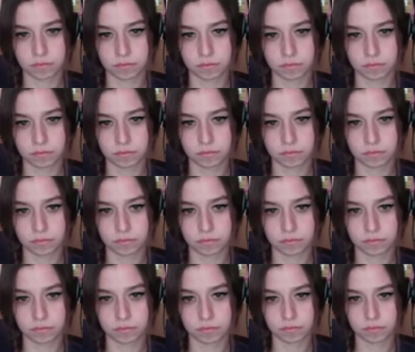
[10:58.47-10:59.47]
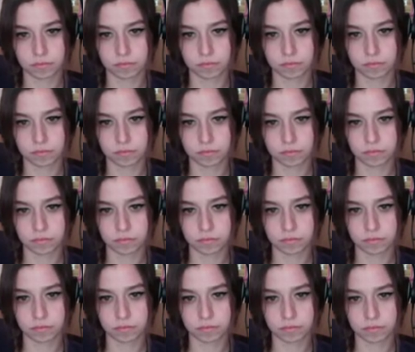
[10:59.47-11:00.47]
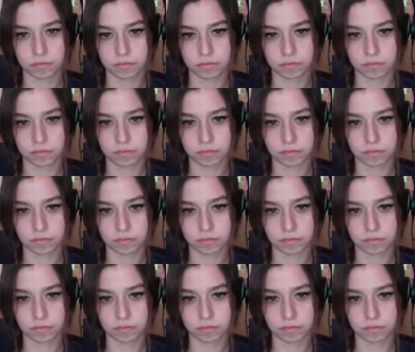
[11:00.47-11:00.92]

[no speech]